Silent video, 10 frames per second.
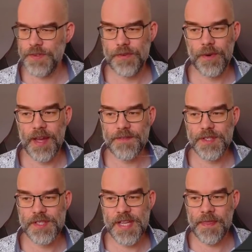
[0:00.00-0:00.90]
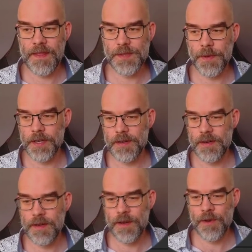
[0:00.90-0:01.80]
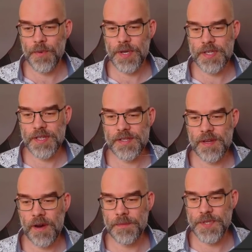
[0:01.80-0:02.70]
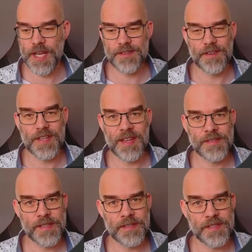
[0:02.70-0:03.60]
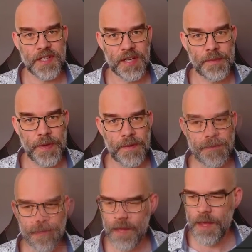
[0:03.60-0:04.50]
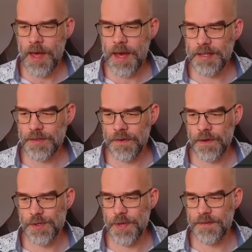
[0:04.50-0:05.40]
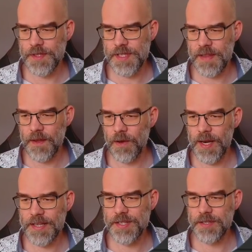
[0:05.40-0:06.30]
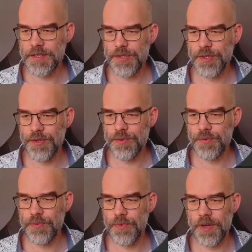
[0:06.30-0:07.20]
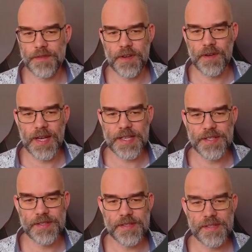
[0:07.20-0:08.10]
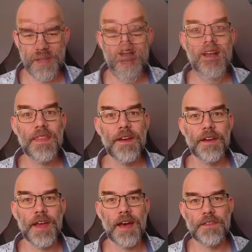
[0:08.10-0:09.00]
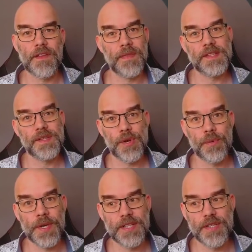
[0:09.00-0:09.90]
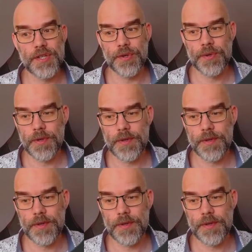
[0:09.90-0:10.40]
So I have to set this one, which is object.instance_type. And of course we have to set the collection to one of the collections. And there you have it. This is all we need to do.